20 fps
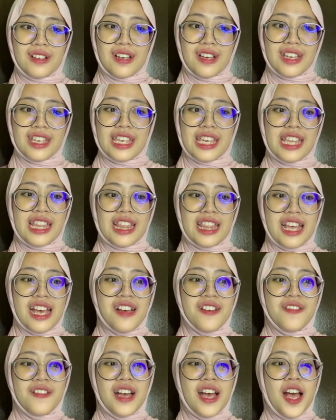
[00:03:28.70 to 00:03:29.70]
Okay,
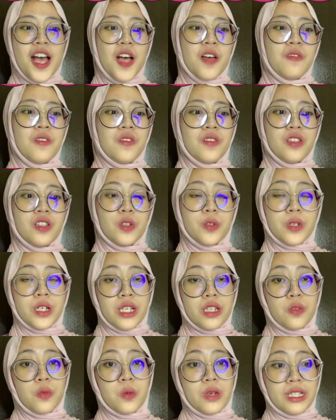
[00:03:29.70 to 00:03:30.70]
now we will
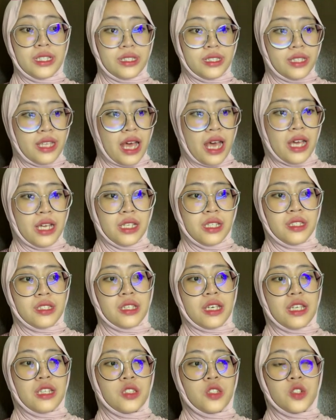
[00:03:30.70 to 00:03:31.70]
read one text
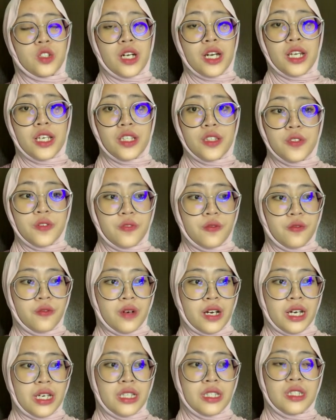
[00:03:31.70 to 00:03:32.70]
and try to
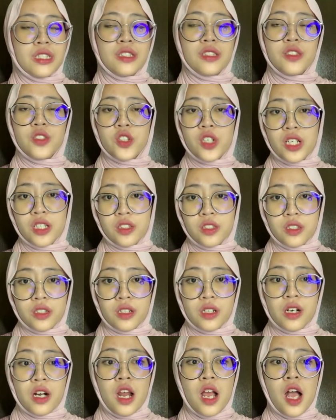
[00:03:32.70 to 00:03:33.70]
find the
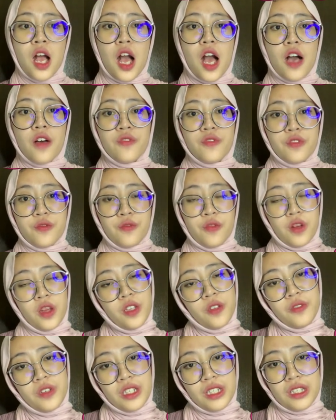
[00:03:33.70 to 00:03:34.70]
structure of
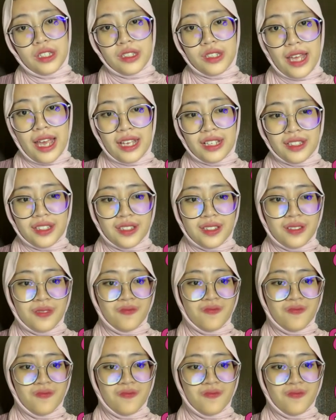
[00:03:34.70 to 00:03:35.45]
following the text.